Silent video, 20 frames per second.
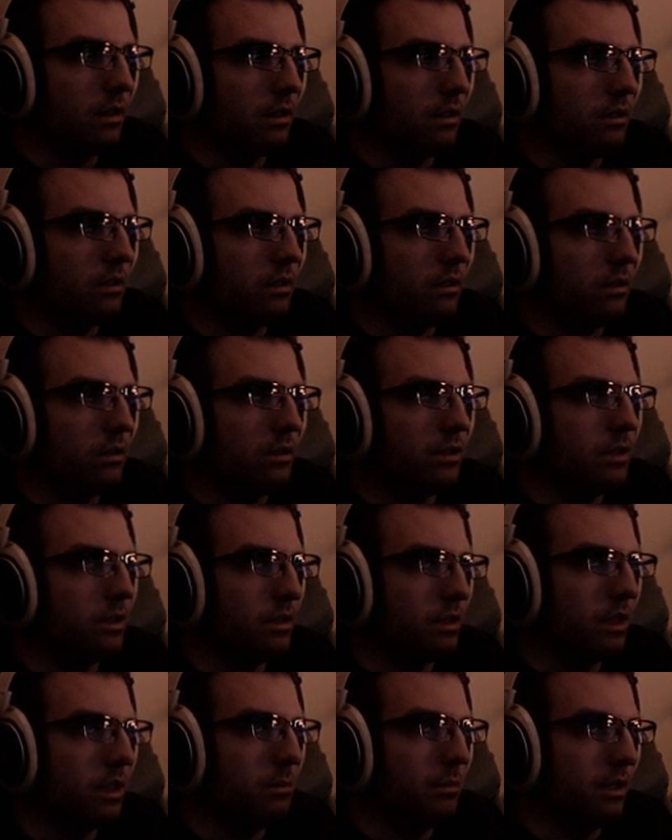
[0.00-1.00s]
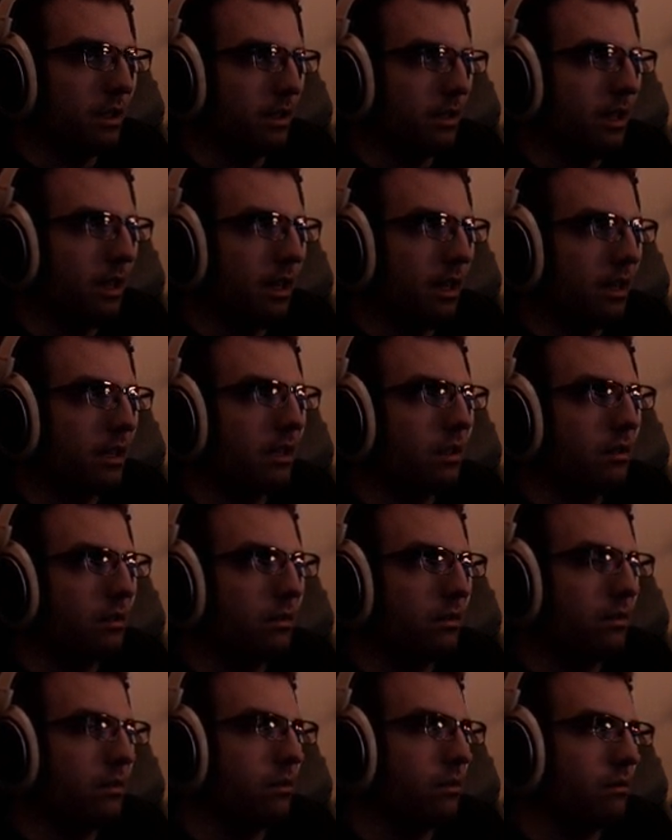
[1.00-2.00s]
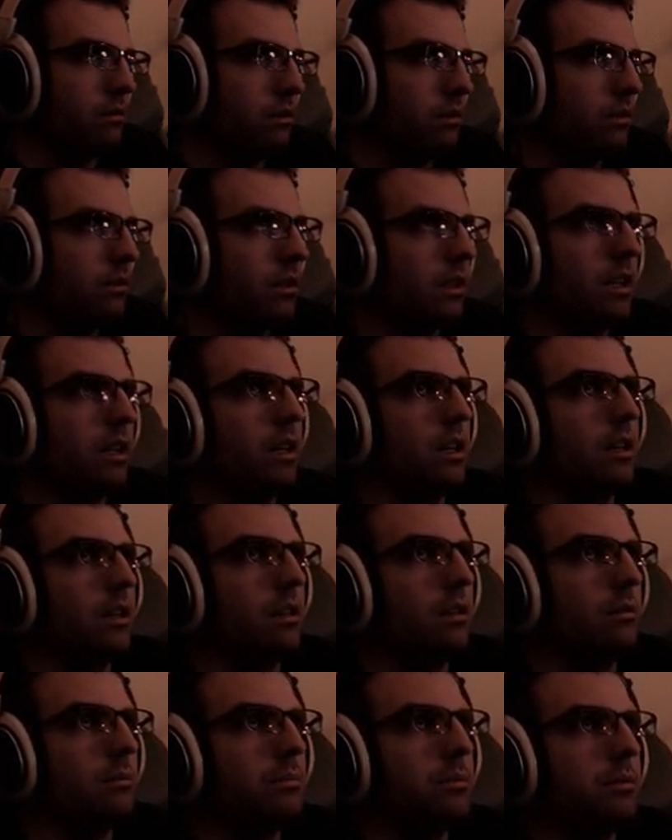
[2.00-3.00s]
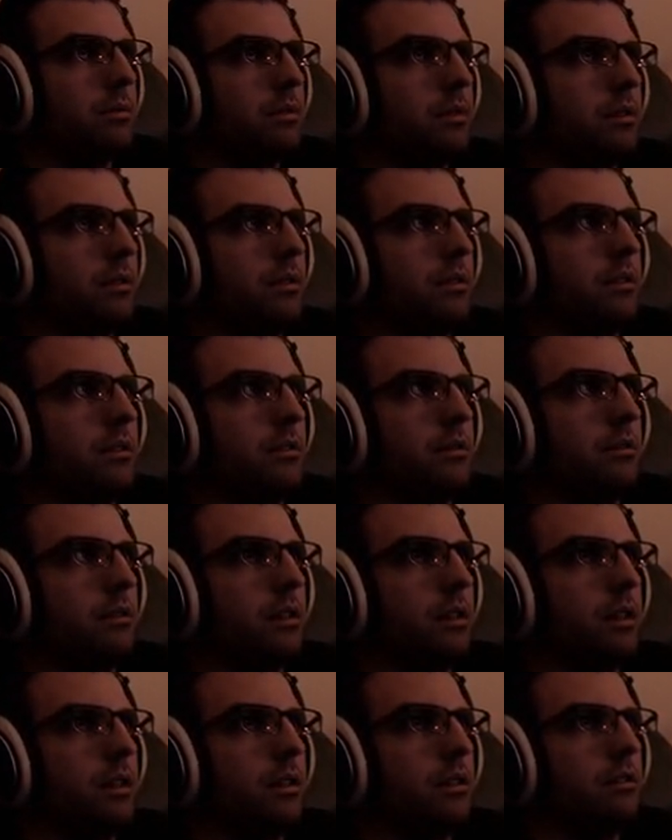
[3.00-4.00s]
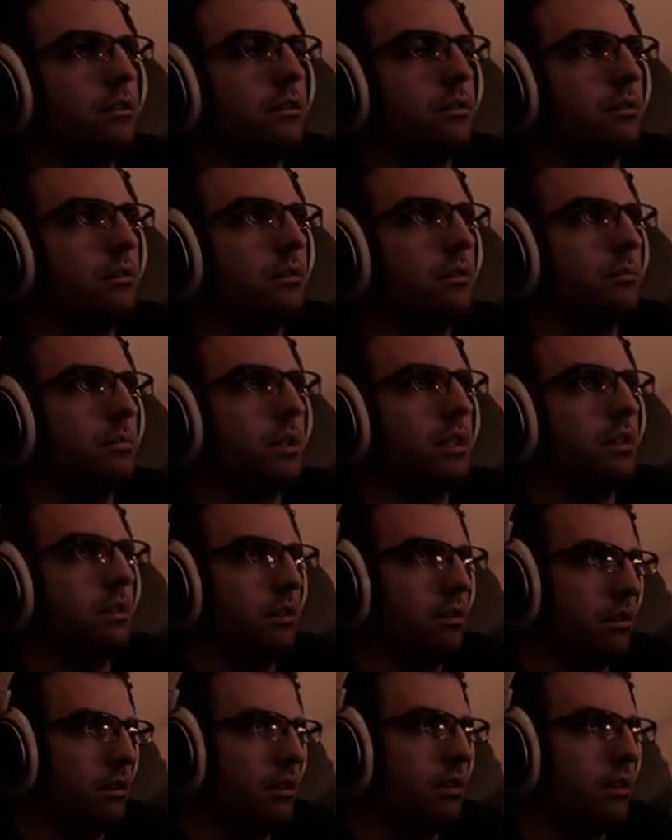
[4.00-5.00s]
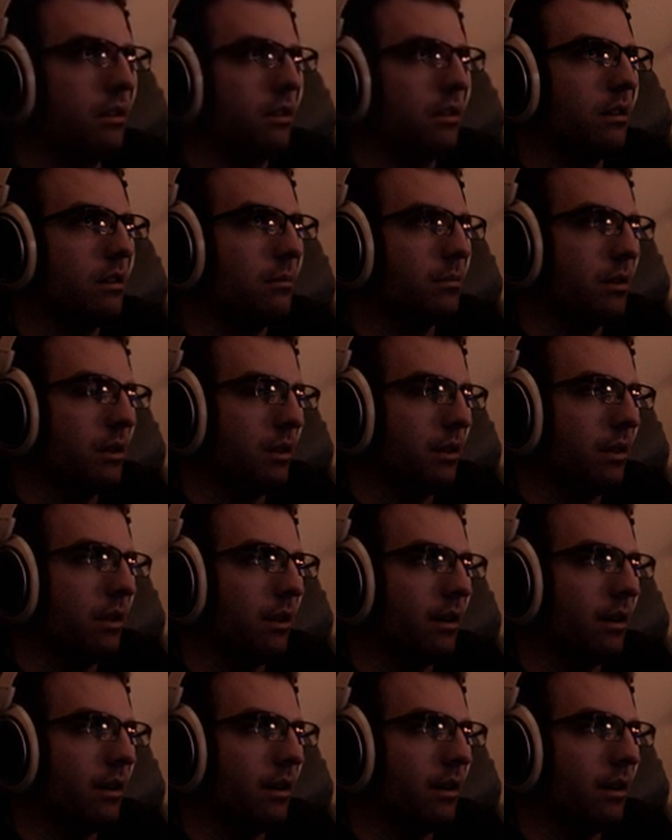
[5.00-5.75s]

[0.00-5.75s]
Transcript: her, or she'll come and attack you and you have to escape, or, you know, like, she'll come kill you and that's how you end up here.